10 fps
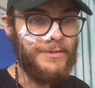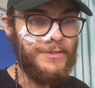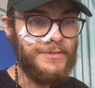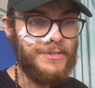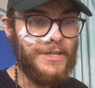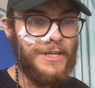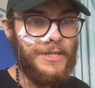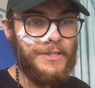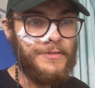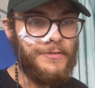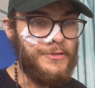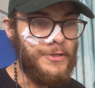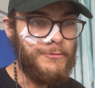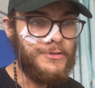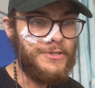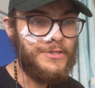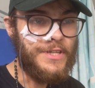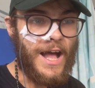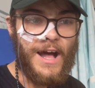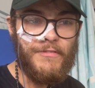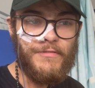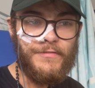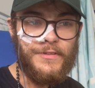There's new staff,